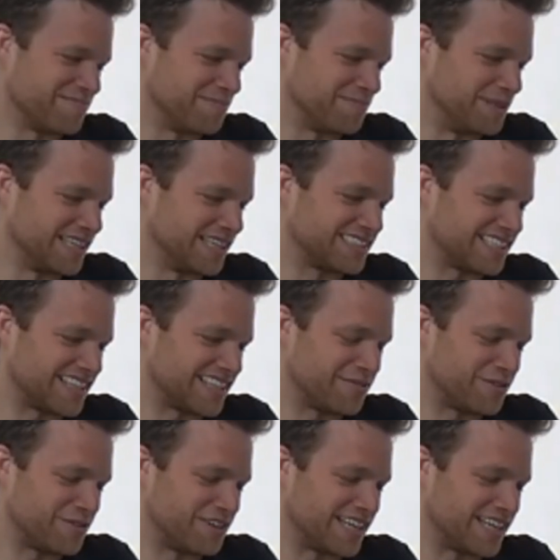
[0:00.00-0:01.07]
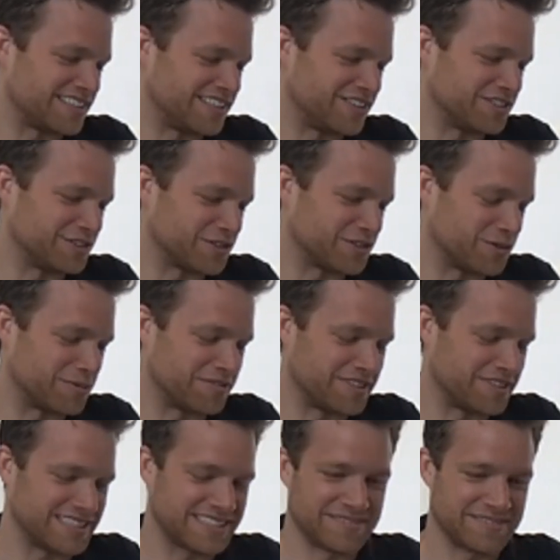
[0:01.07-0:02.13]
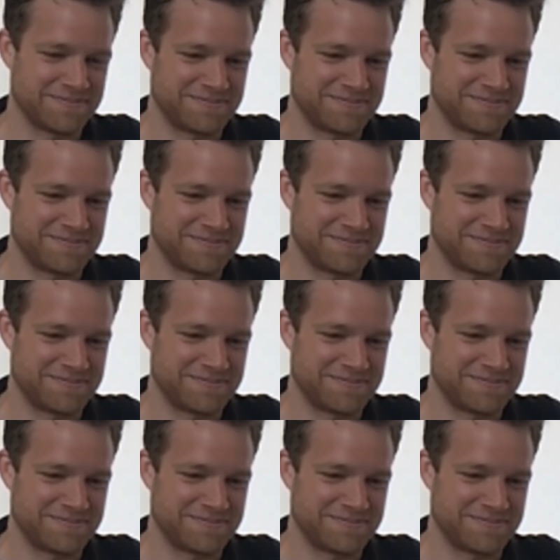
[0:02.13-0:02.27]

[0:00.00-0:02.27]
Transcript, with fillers: be excited for next year's Oktoberfest.